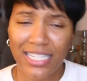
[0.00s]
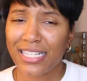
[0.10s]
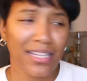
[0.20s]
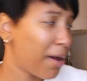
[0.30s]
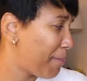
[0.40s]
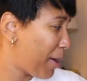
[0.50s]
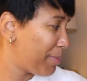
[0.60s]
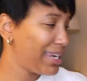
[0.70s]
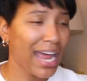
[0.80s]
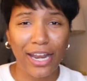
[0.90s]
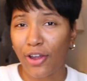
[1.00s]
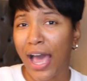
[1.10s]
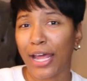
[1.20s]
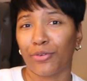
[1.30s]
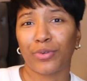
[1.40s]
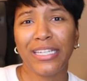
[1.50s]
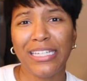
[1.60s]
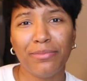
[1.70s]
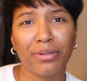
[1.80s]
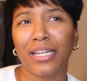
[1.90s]
said something about me not knowing how to
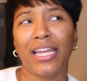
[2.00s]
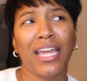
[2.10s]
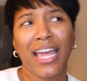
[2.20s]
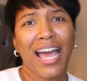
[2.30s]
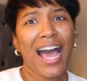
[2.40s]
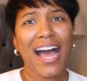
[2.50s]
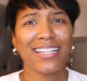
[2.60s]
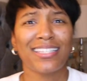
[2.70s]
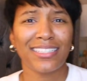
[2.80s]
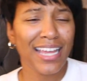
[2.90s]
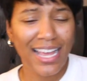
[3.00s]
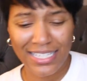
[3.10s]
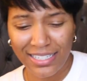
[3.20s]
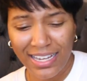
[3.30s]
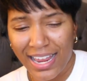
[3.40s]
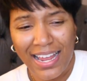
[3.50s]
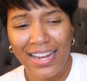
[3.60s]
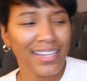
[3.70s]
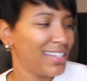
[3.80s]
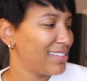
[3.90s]
read, but I took that as like I
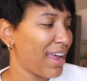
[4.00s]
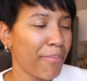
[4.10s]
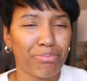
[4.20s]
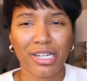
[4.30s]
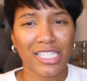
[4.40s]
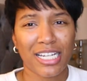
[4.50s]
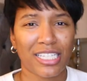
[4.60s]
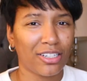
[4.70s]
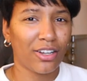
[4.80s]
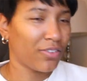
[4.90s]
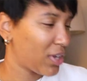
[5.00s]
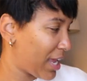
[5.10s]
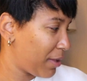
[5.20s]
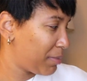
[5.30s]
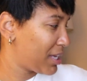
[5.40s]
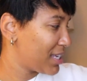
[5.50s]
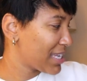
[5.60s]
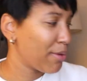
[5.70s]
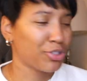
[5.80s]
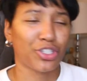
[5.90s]
didn't I brushed that shit off like because
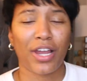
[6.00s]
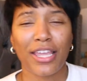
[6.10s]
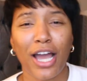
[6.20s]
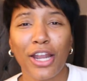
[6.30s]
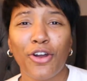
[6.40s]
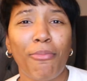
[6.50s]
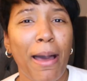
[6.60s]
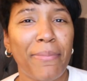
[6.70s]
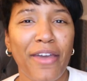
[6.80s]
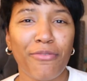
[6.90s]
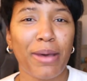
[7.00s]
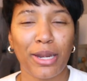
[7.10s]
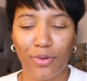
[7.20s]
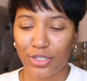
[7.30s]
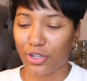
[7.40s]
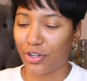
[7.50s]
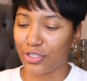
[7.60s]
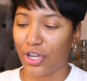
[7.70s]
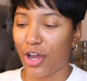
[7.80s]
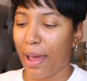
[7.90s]
I was sure y'all know my Bath and Body Works
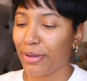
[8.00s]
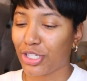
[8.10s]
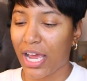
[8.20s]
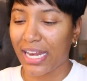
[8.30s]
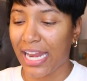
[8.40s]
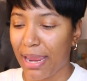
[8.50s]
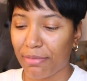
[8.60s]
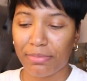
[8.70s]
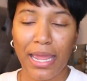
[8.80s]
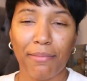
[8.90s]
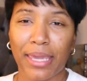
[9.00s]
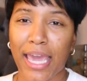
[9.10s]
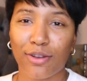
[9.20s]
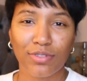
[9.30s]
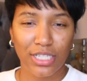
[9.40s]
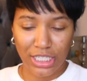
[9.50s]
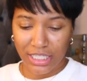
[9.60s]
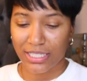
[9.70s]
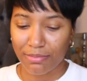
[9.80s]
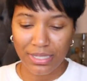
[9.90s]
hauls, y'all. I be trying to name them damn candles and
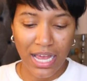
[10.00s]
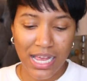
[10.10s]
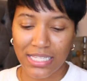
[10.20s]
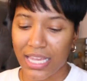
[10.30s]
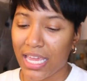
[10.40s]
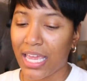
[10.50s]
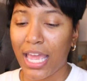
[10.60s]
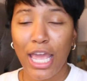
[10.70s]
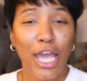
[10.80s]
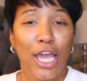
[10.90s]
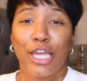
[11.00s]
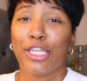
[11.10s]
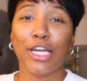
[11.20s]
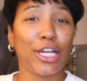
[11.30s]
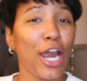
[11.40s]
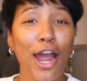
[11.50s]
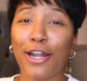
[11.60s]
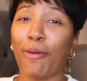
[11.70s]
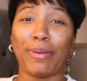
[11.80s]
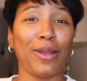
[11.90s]
shit sometimes and your girl
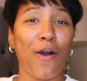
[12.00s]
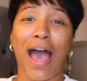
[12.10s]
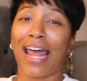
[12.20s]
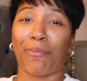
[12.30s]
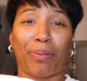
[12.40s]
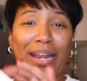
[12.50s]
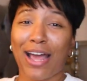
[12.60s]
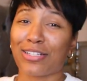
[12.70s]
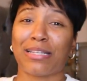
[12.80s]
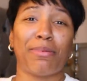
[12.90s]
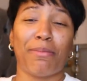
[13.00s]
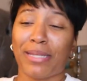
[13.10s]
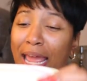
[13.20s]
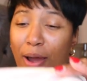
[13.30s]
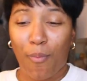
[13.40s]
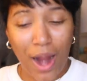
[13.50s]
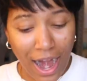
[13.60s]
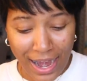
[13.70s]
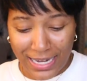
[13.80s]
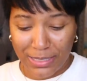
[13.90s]
don't be knowing how to pronounce some of them damn
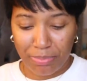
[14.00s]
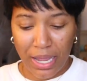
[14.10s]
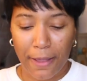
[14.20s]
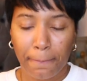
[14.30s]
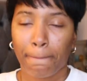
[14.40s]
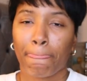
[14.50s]
words, but